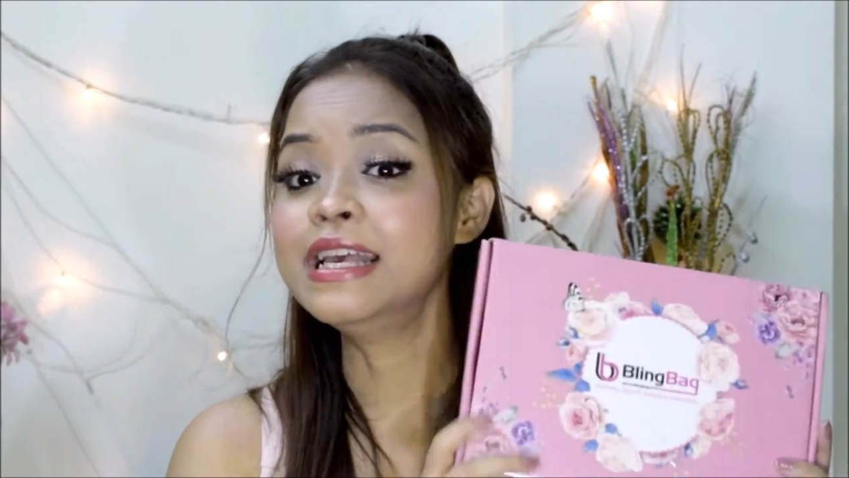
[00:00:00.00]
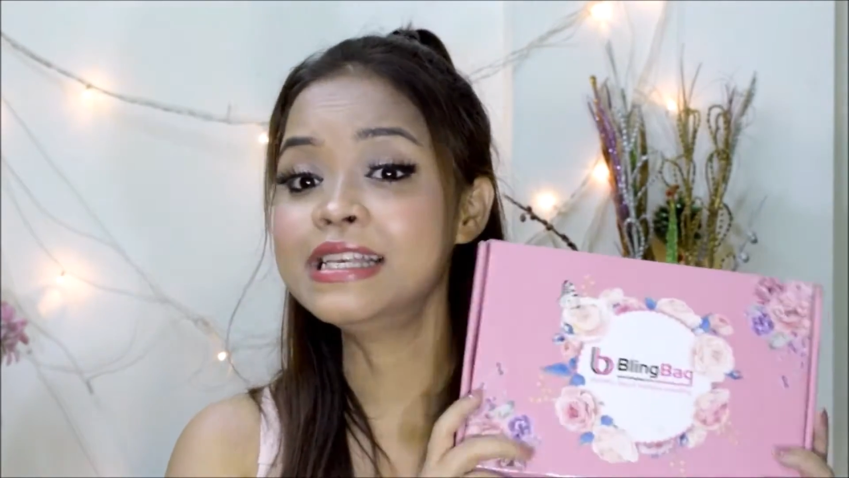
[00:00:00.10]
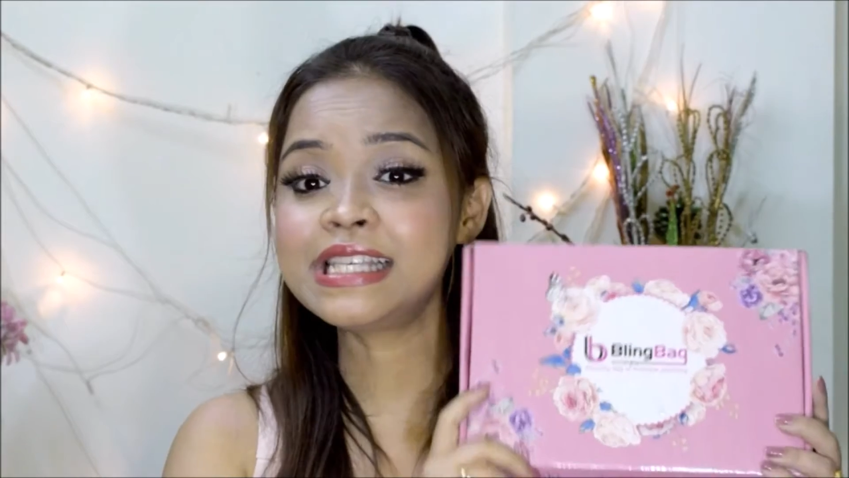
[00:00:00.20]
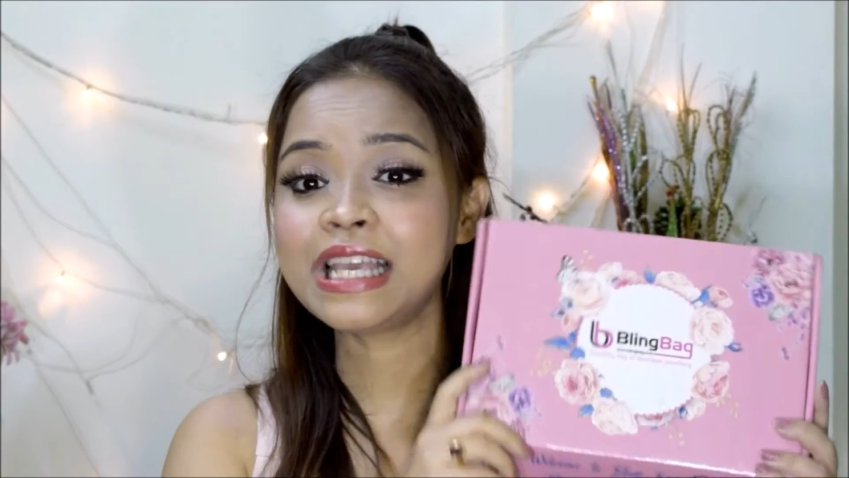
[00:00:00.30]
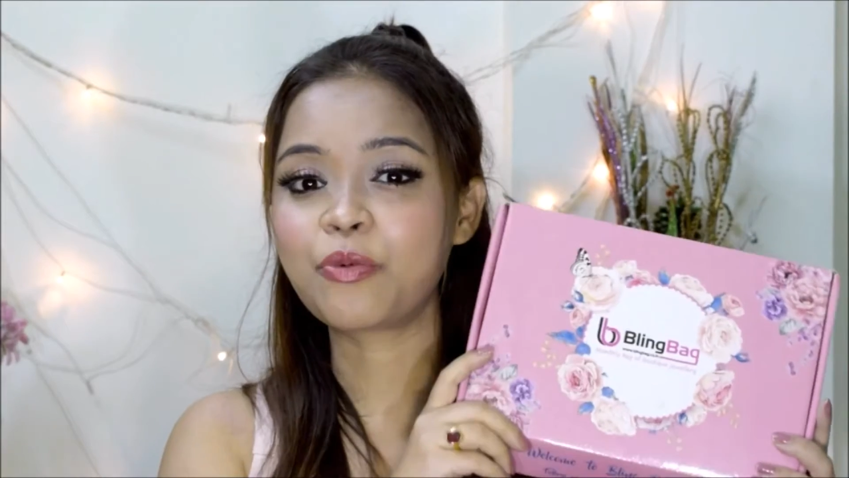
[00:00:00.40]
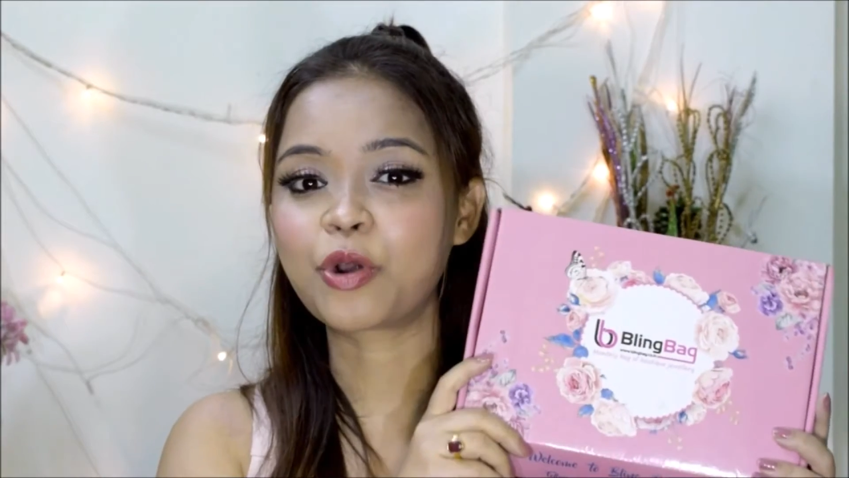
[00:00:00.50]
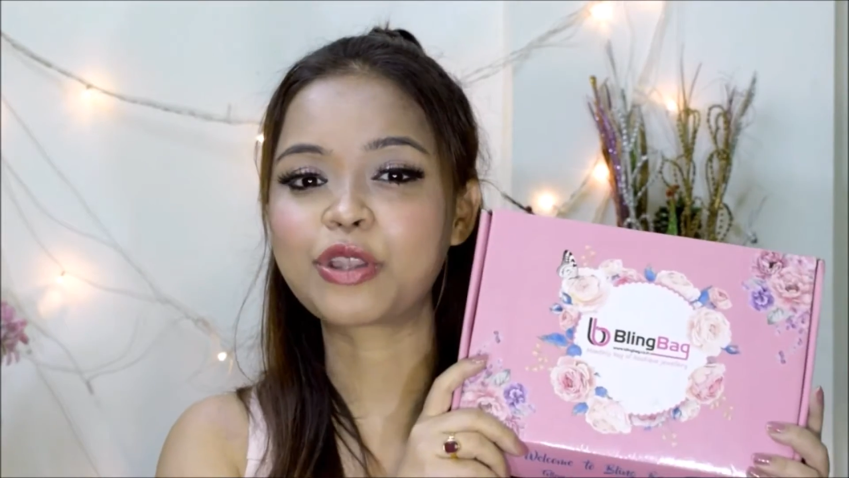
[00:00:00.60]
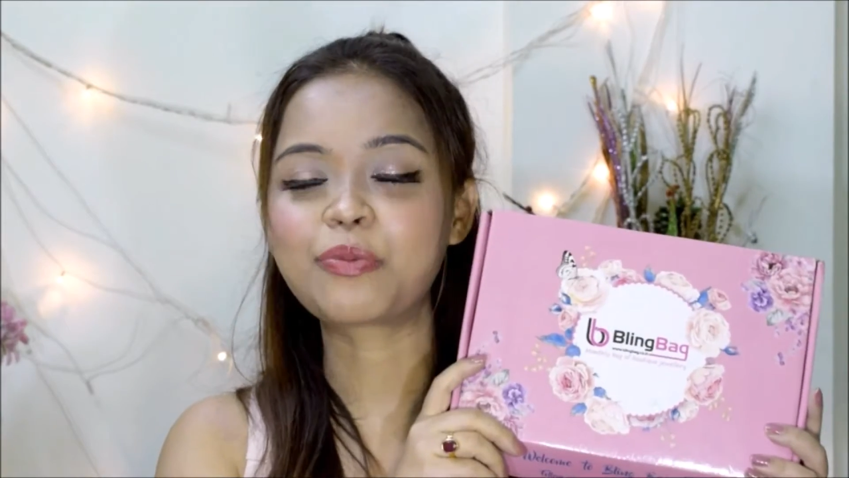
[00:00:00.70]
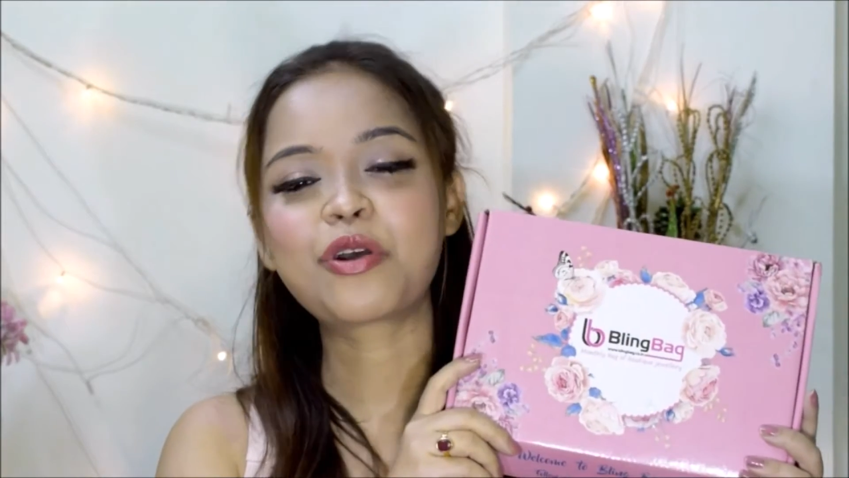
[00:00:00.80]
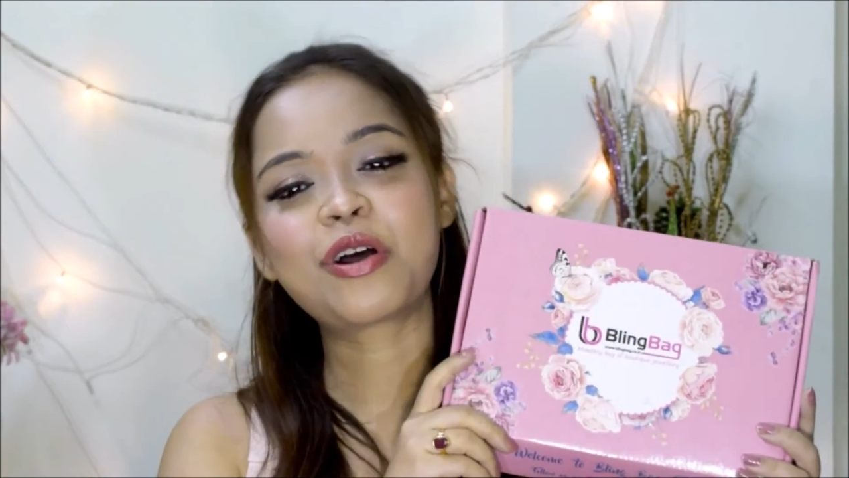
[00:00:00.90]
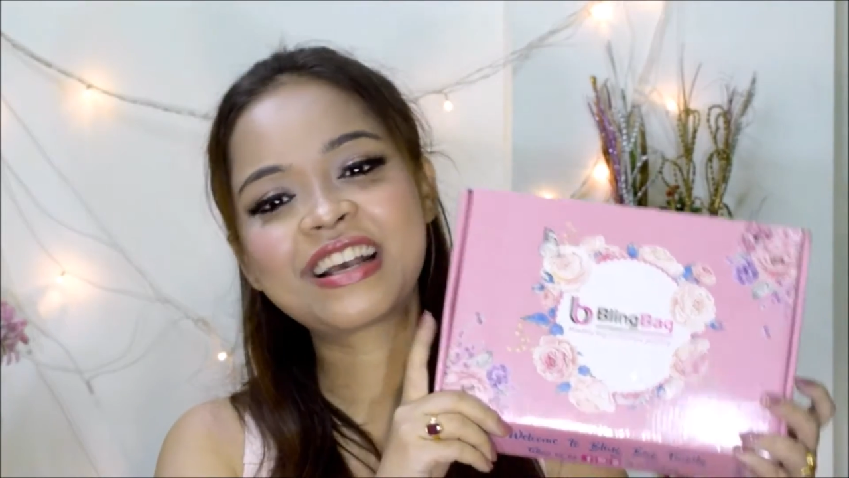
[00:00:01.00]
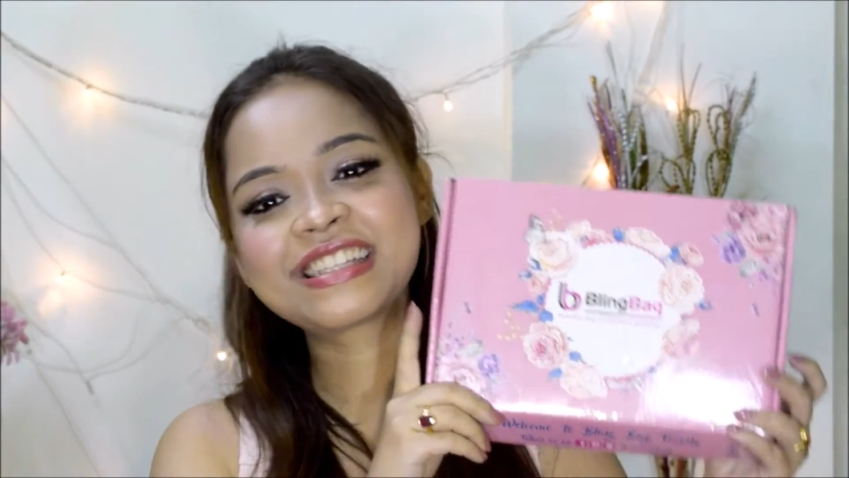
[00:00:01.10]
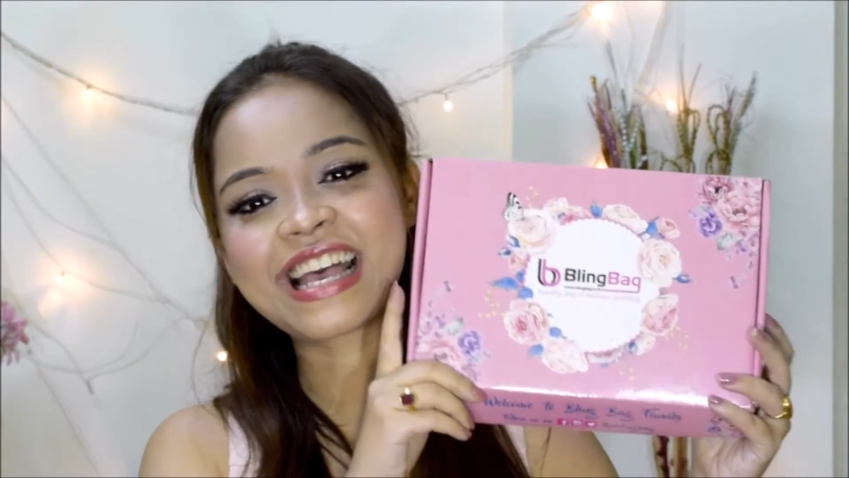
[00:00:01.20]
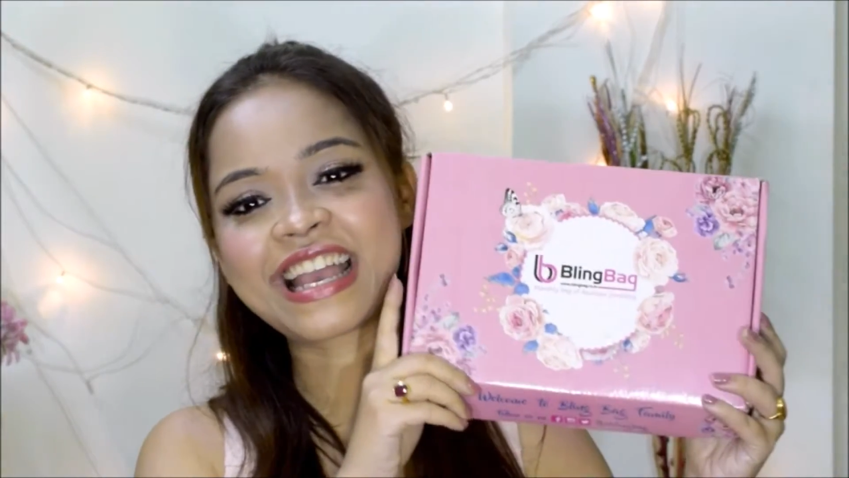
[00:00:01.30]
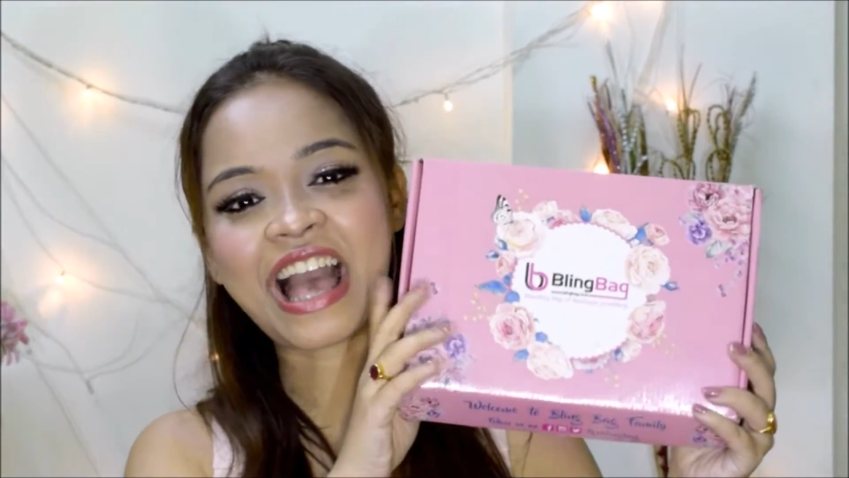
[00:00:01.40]
see what are the
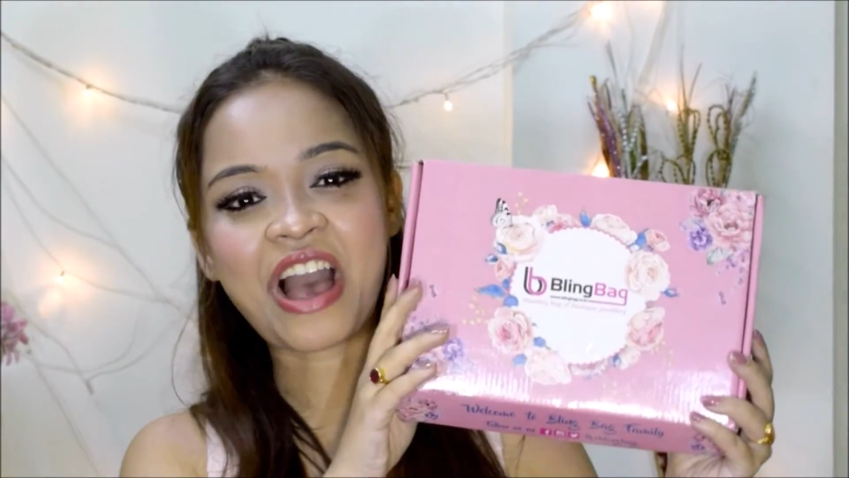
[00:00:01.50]
products I